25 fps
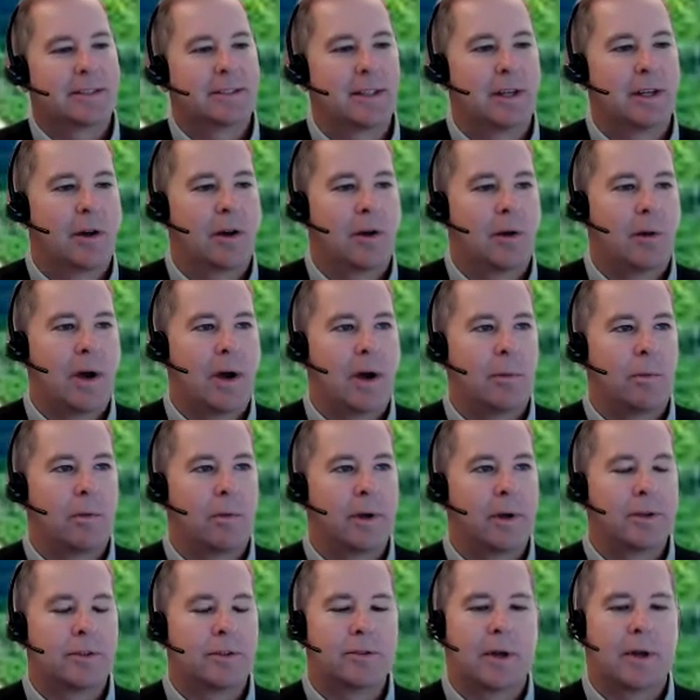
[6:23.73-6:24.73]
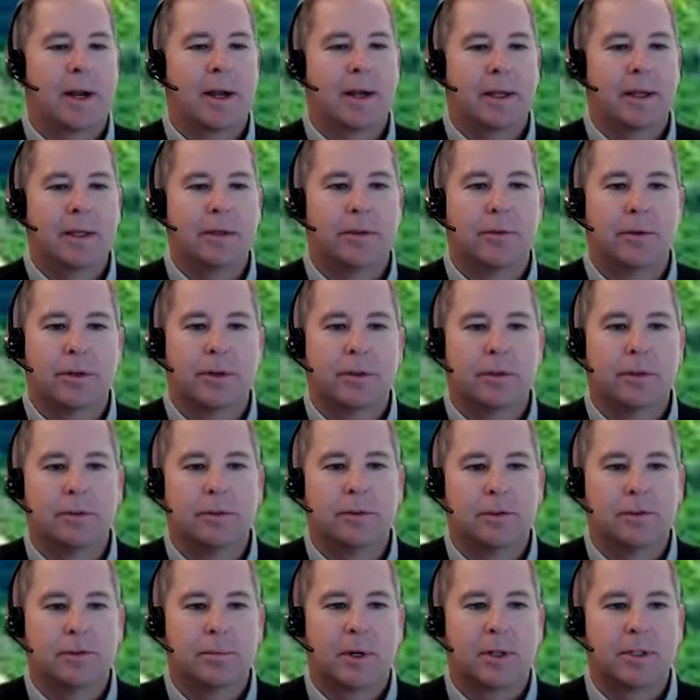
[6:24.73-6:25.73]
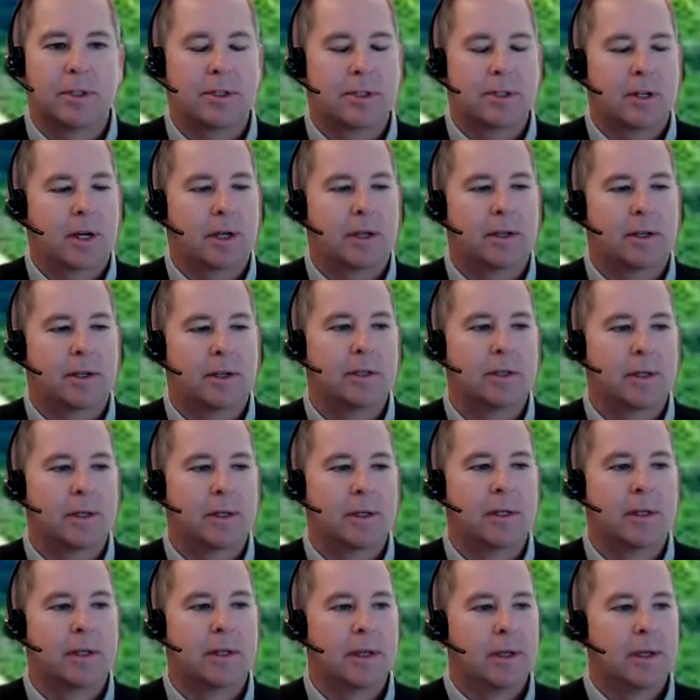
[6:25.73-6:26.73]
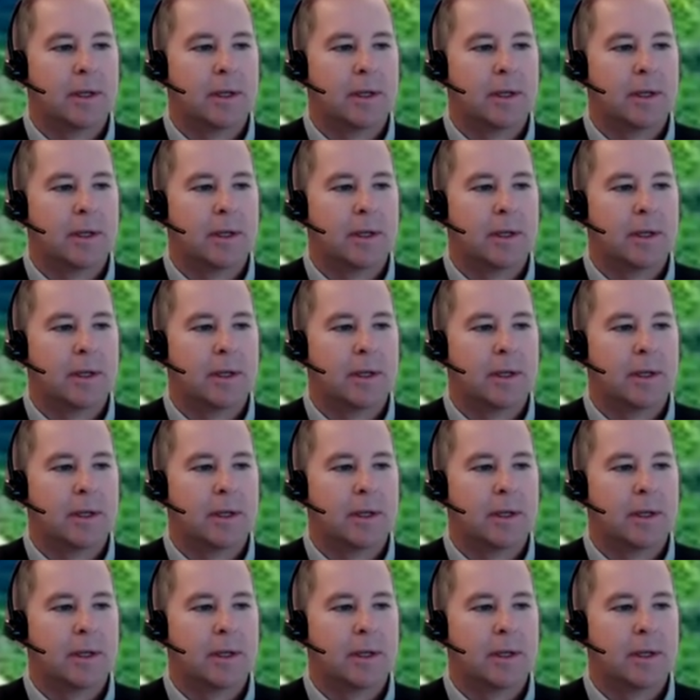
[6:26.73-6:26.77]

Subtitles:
so I wanted to try to introduce as much as I could.